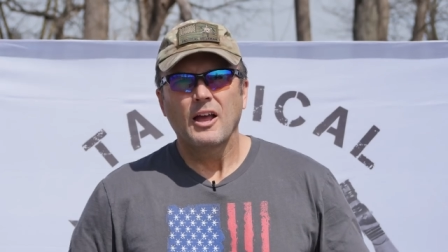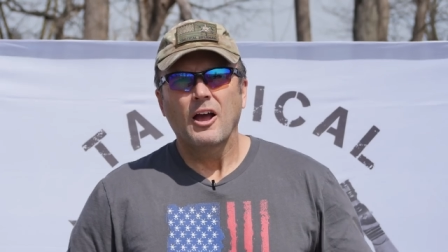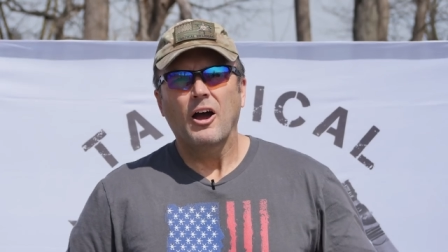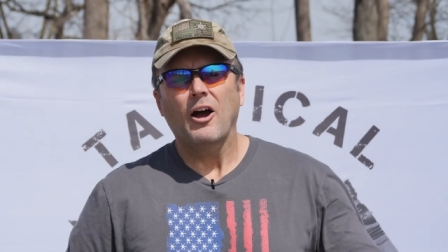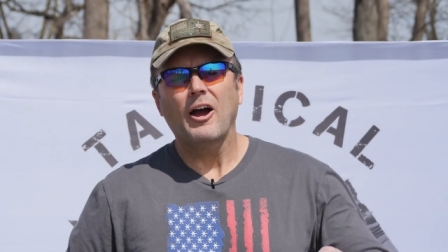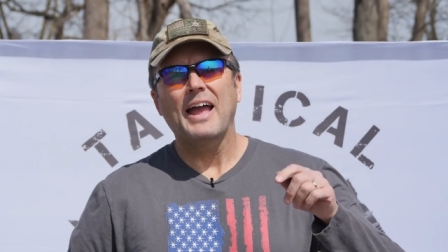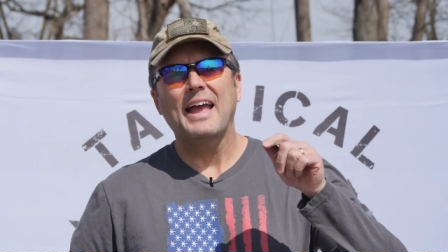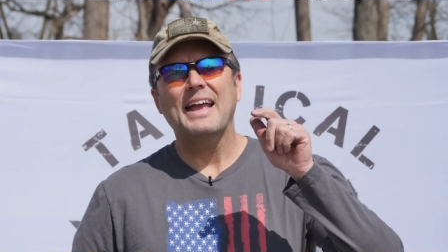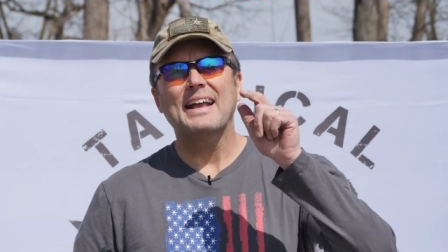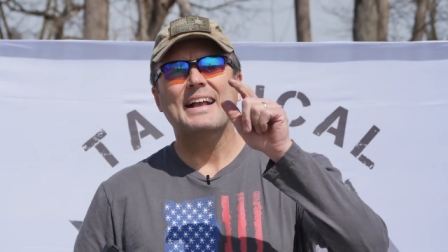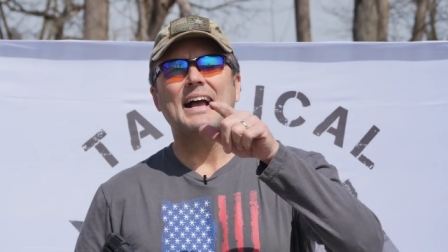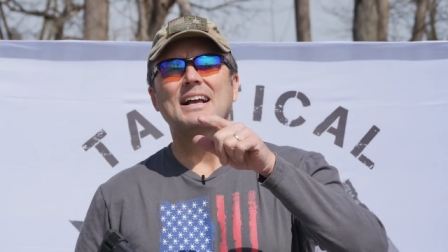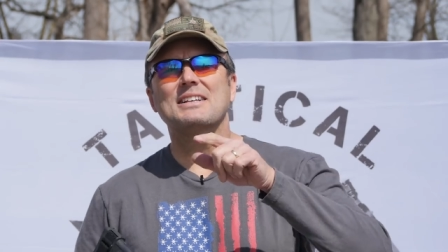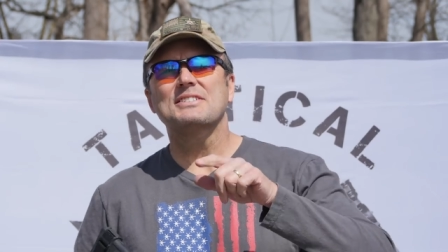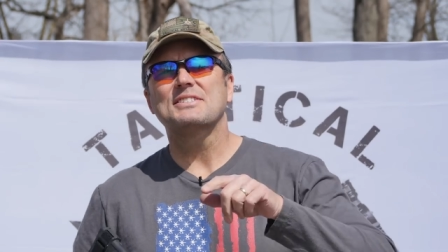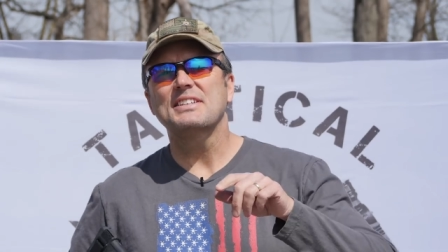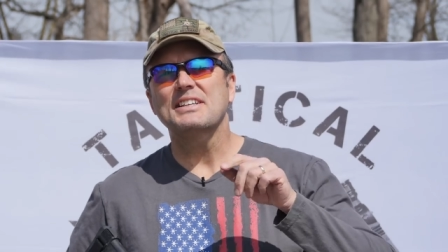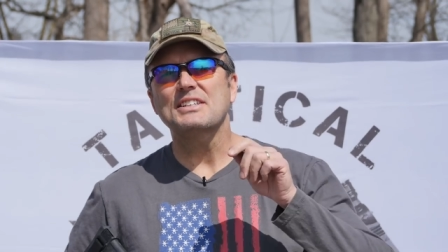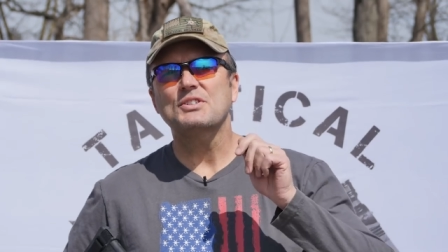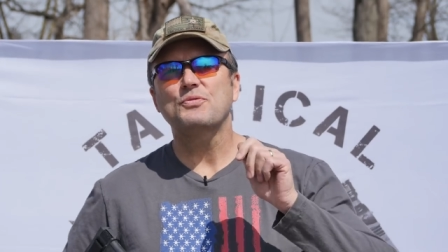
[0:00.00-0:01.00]
All right, hey guys,
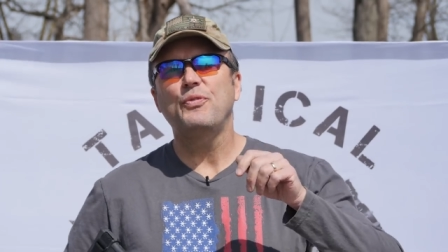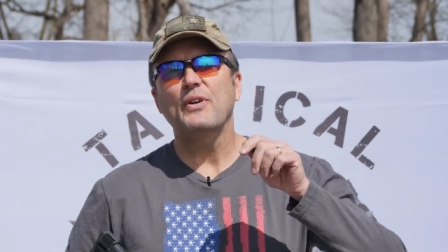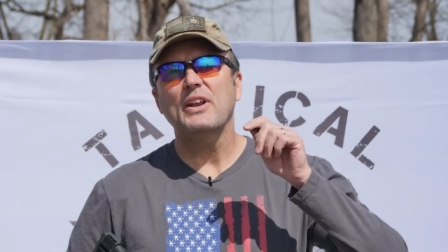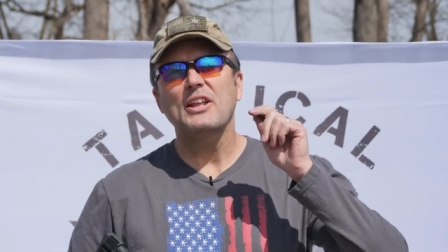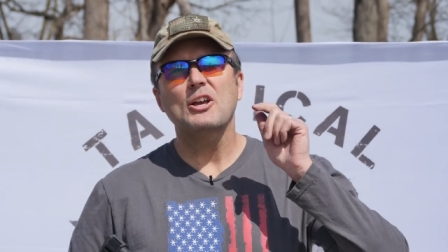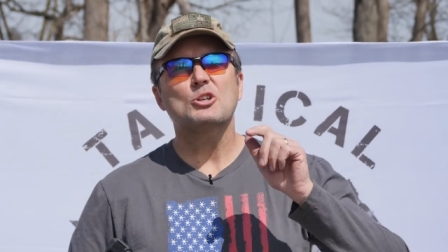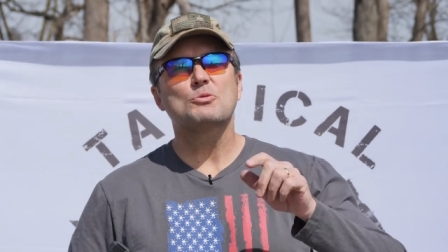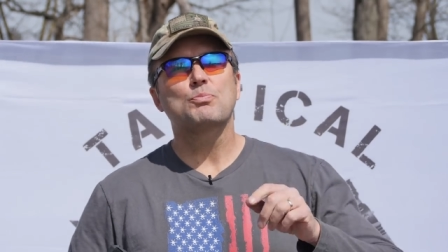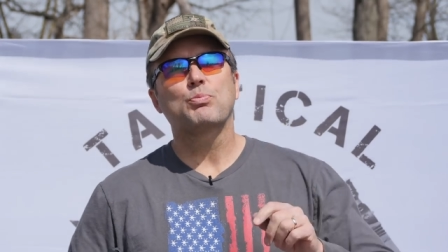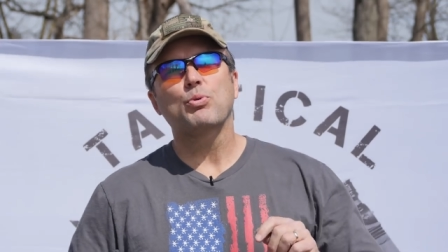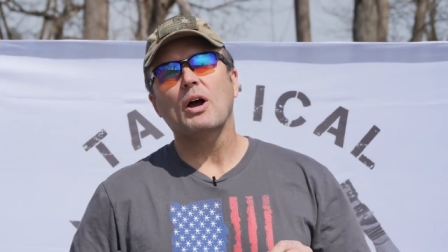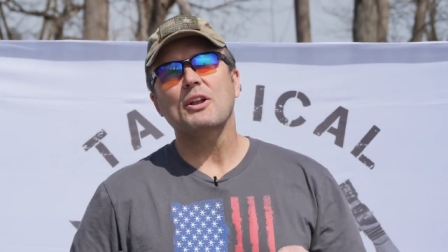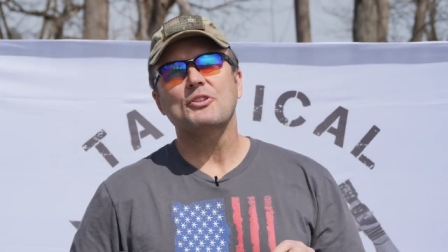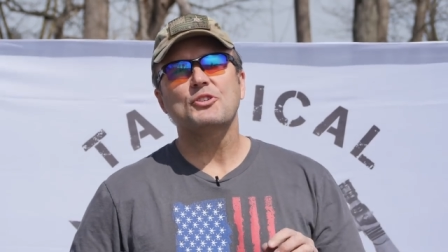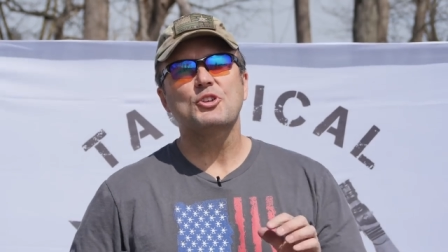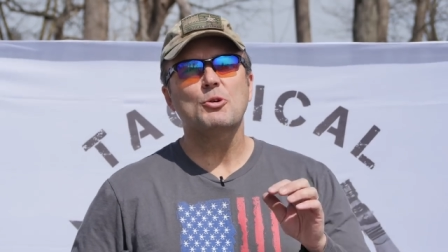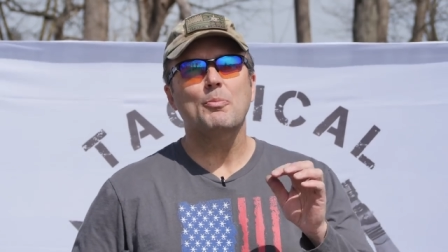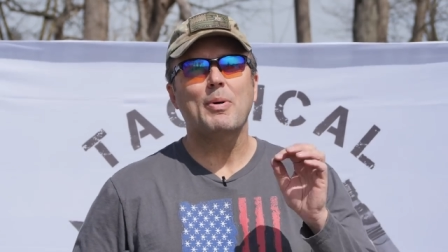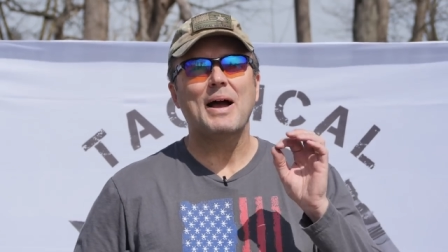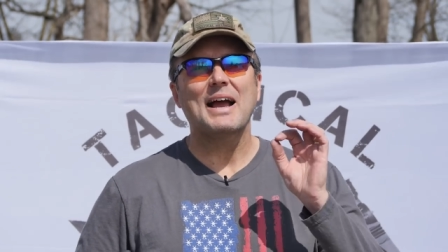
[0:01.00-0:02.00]
this video is brought
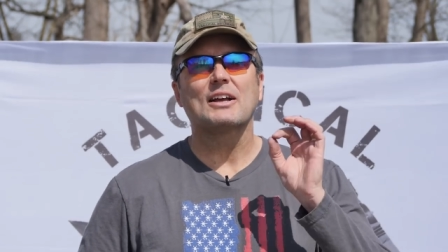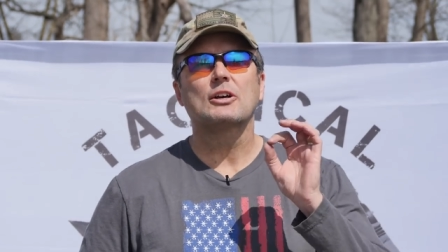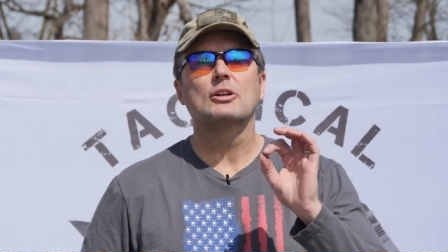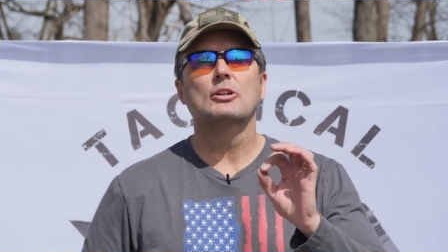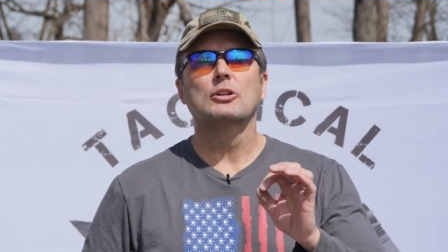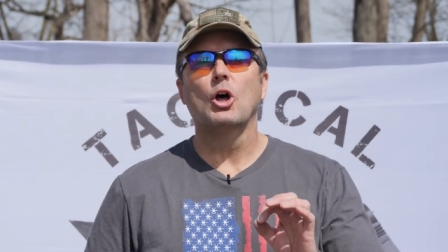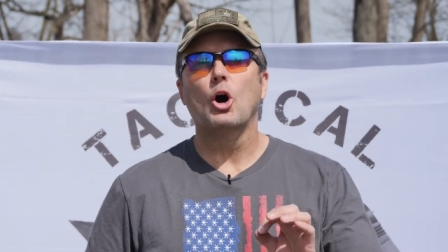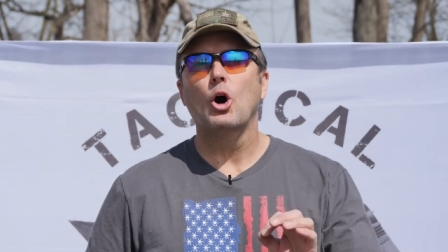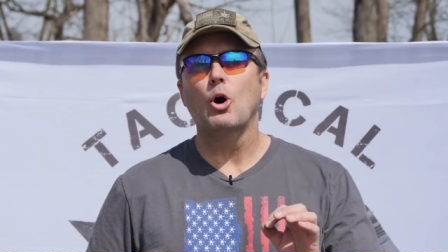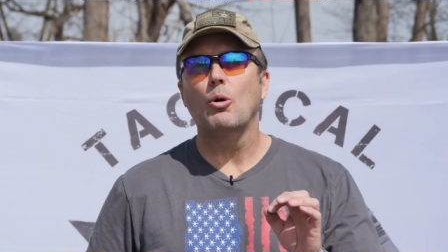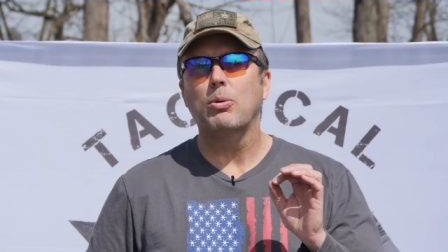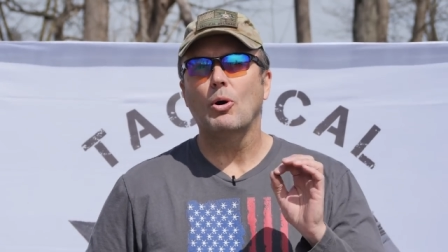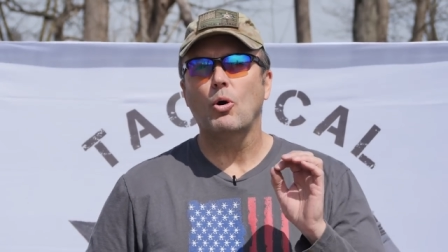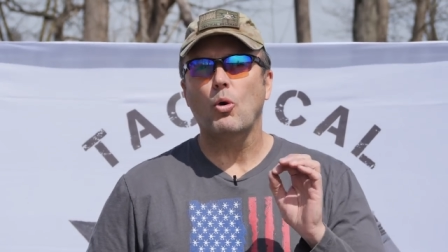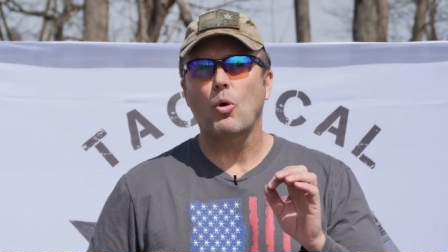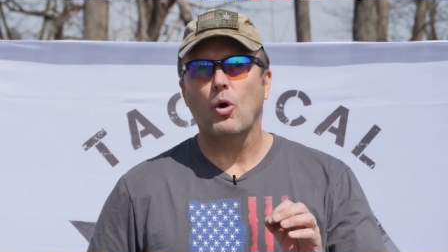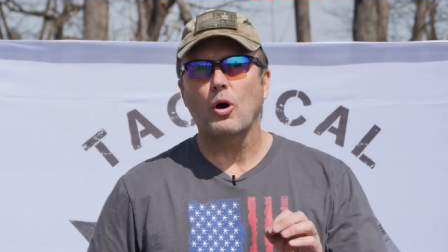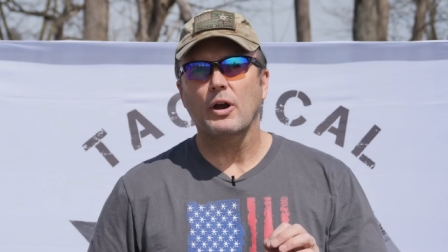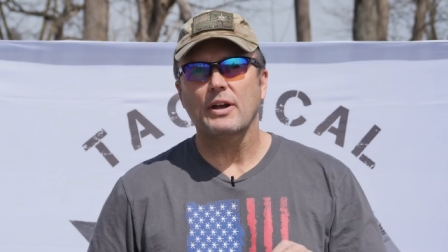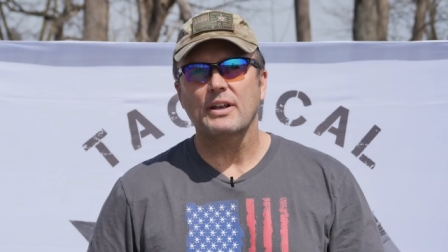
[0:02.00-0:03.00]
to you by Global
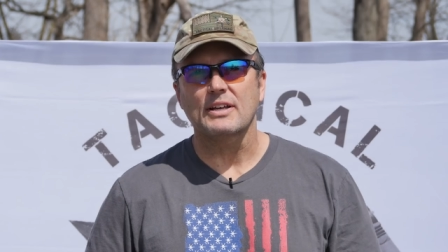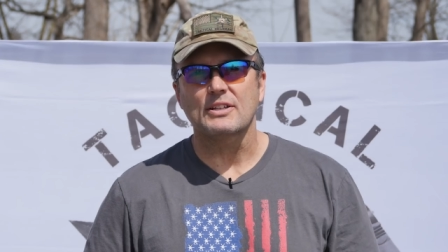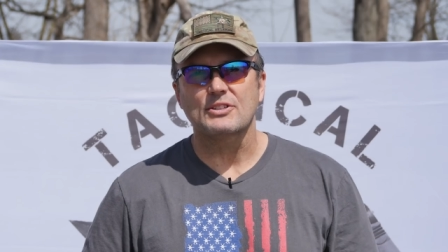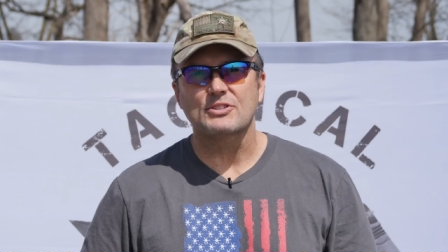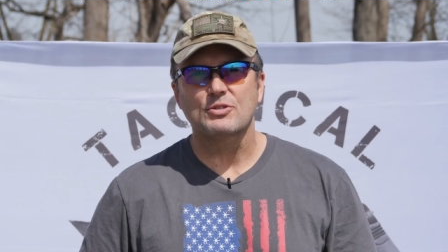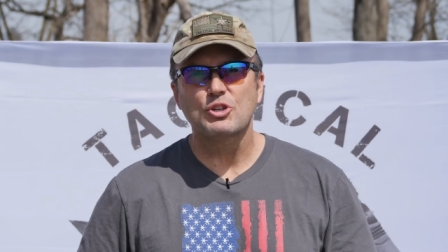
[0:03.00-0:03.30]
Ordnance.